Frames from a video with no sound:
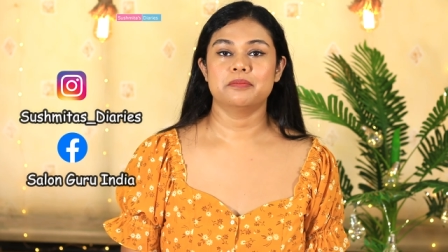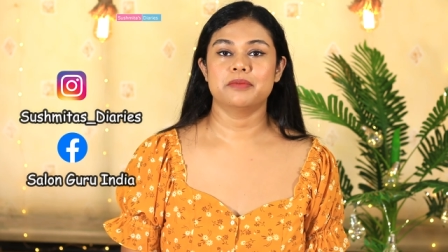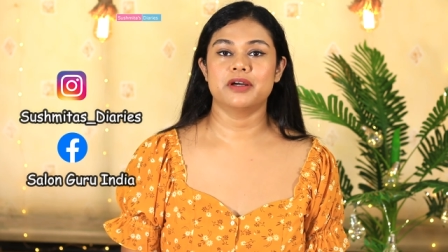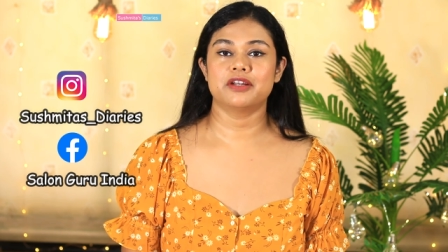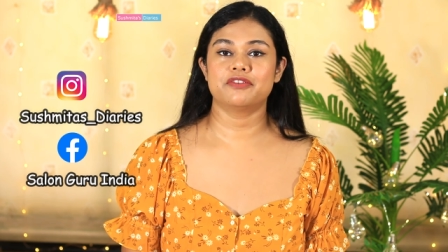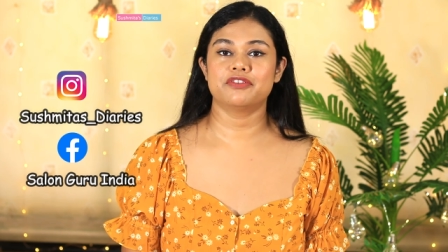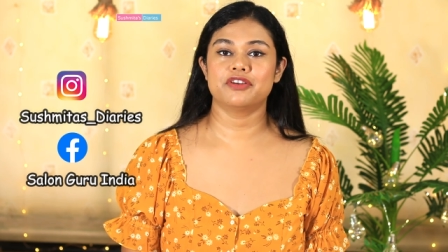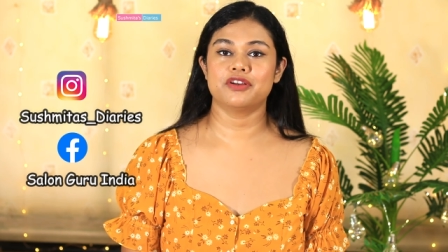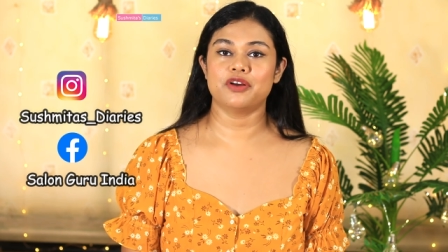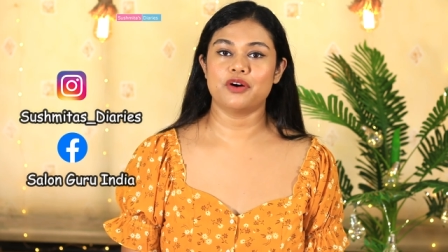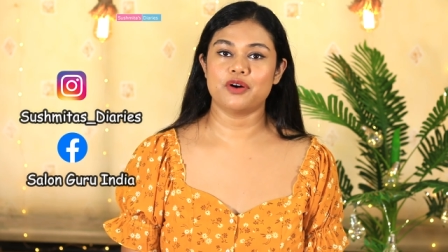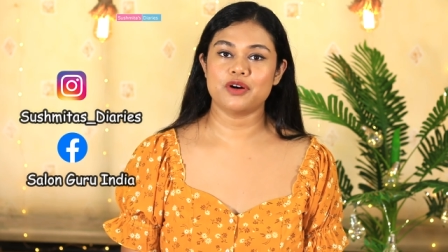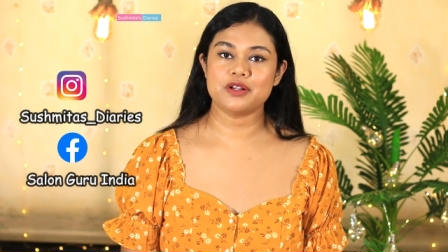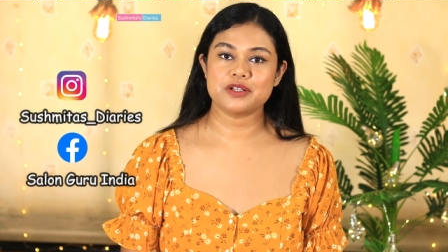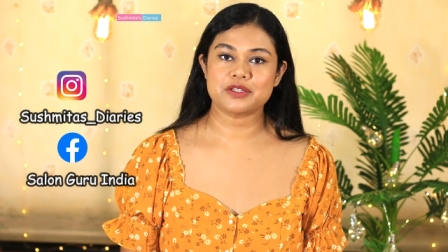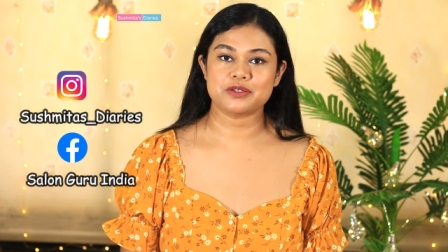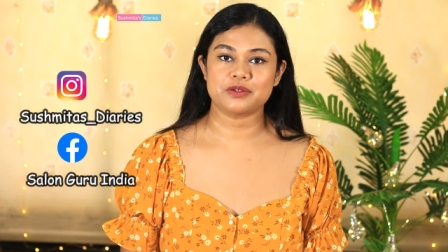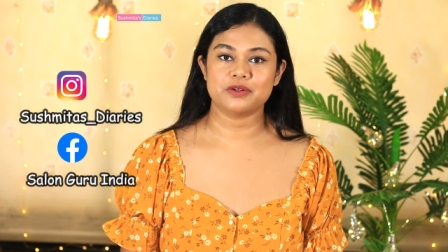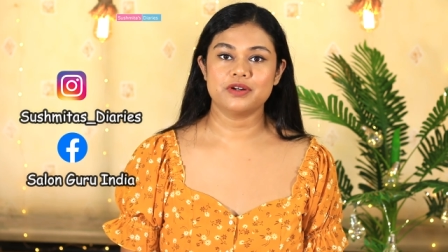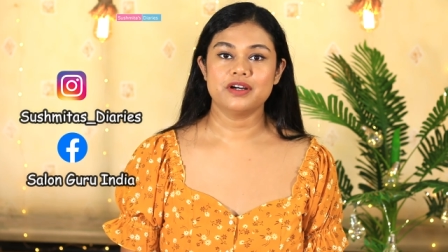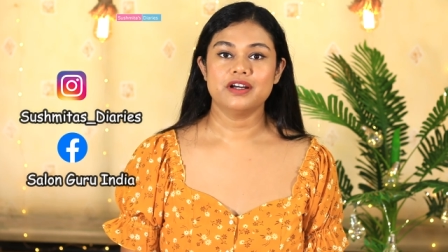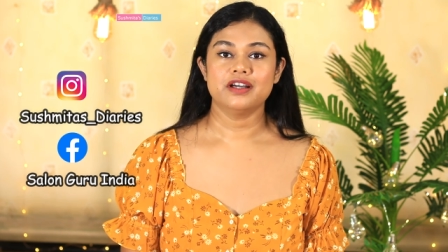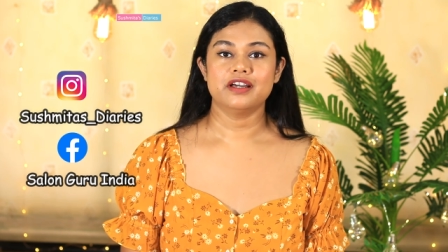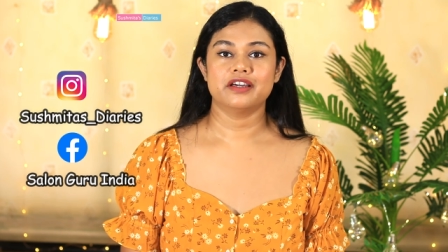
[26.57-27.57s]
but will
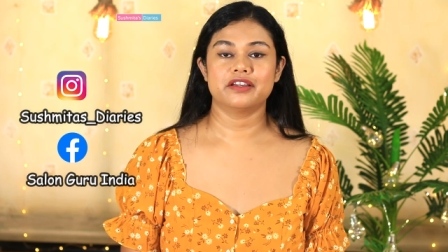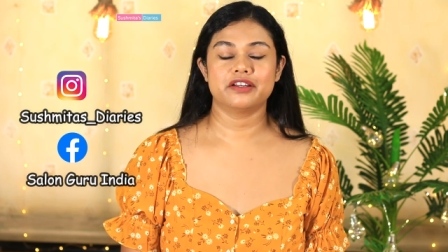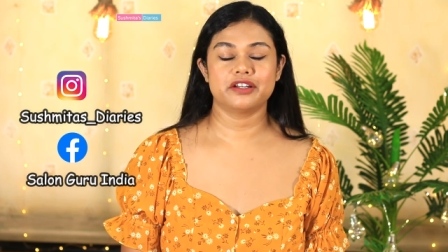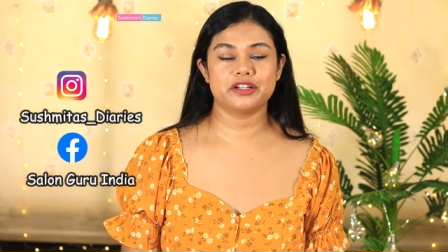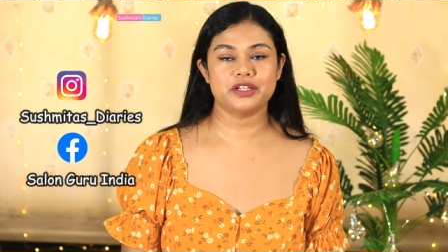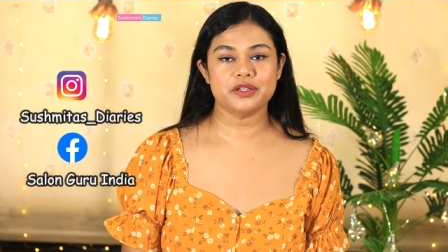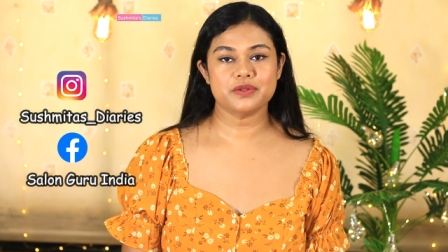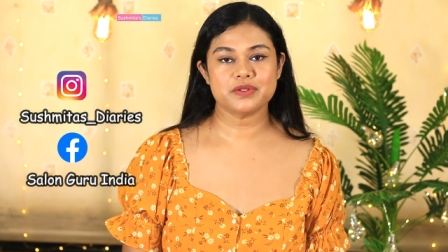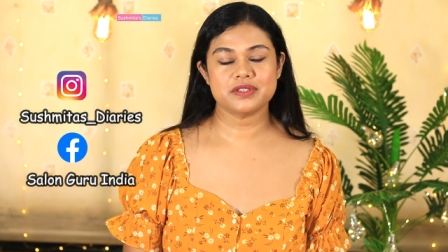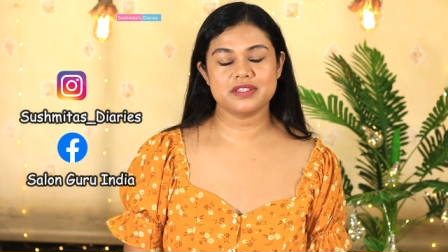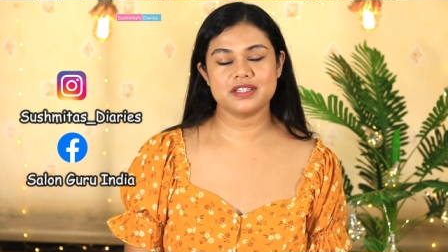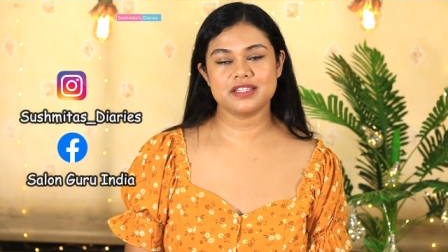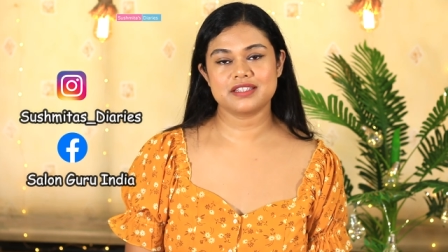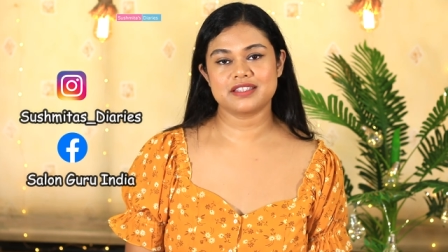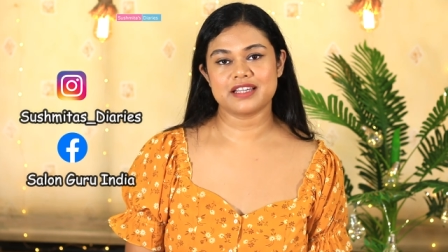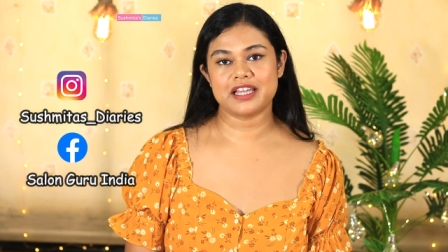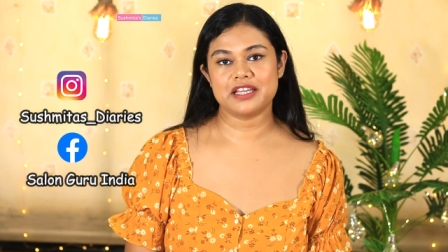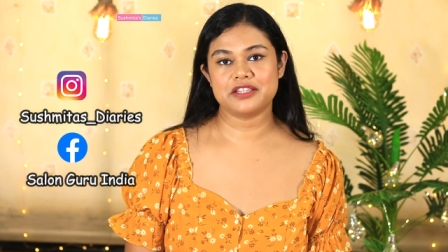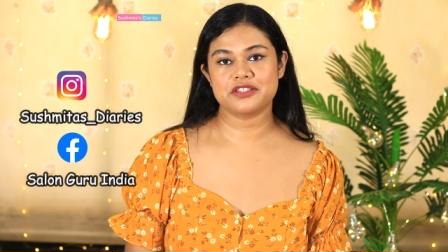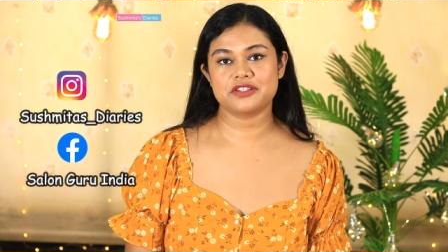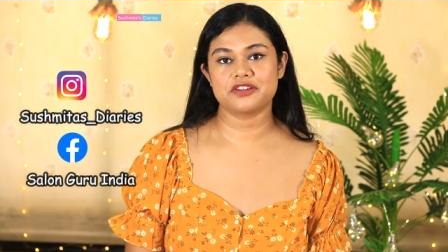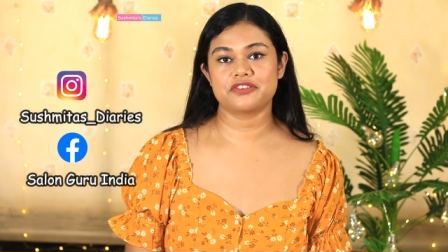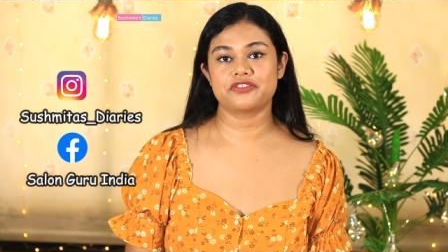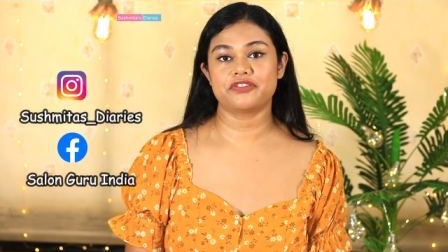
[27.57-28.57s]
also reduce the
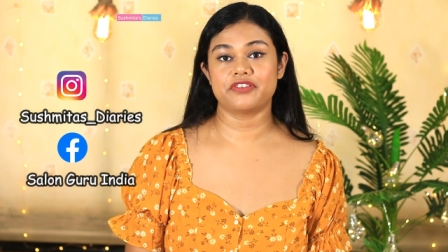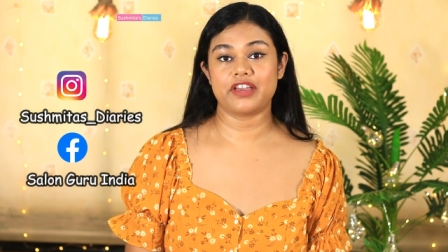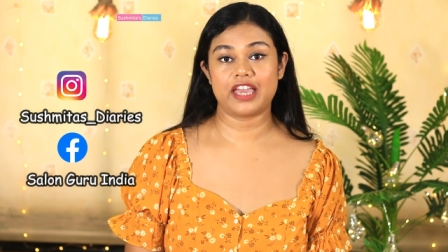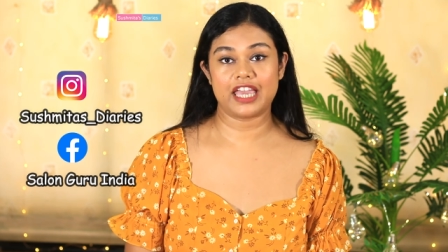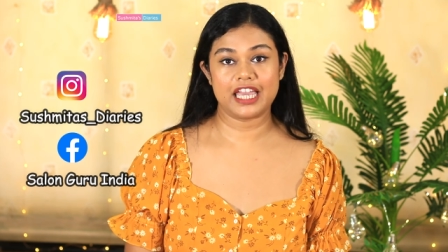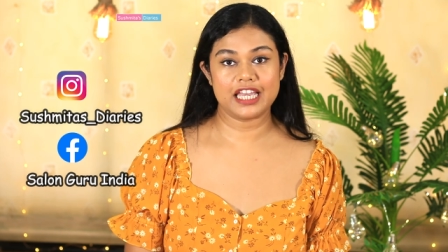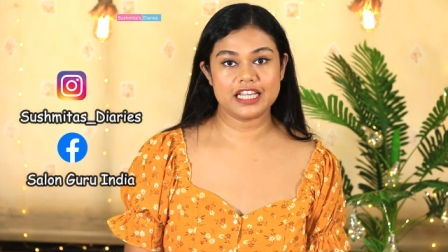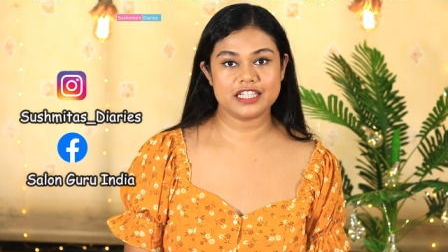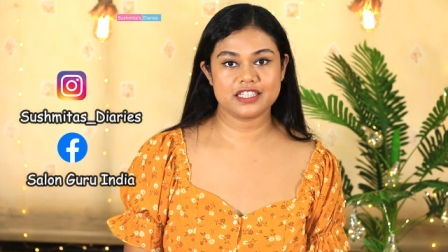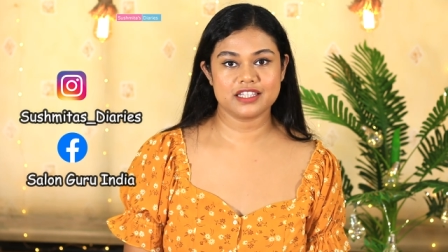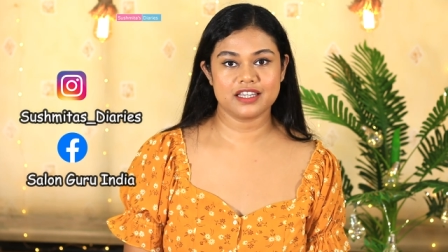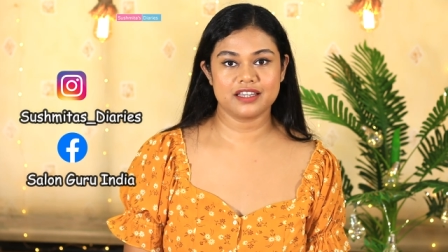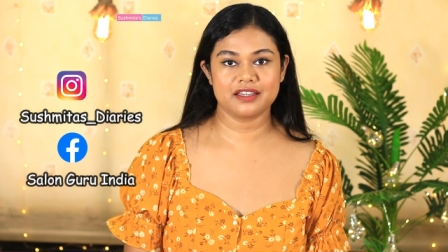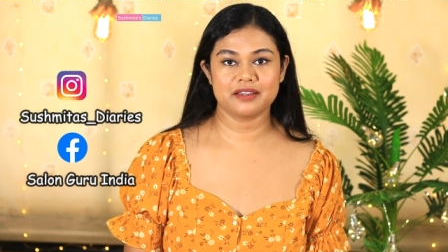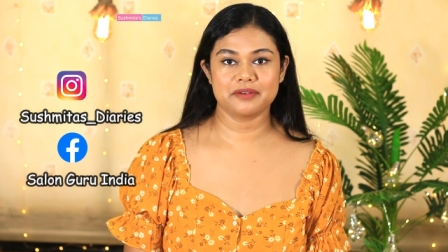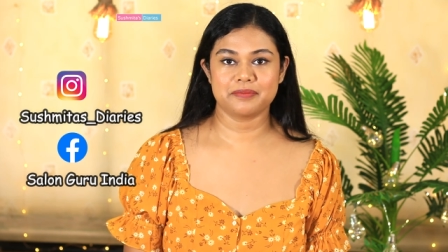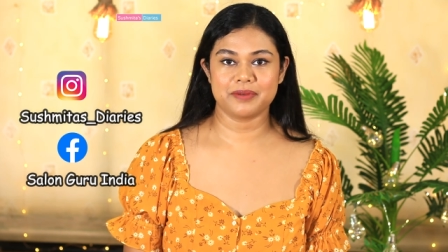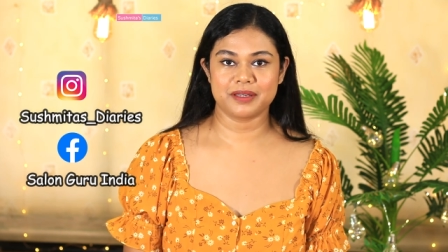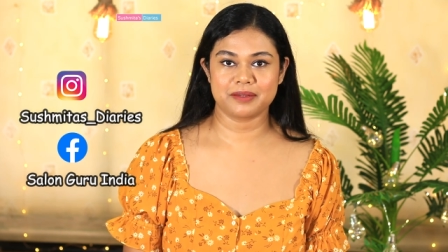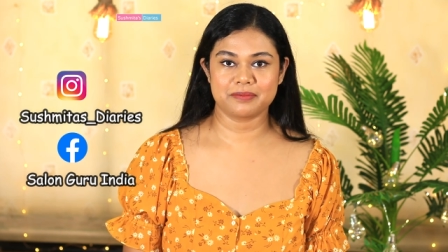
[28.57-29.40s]
signs of aging,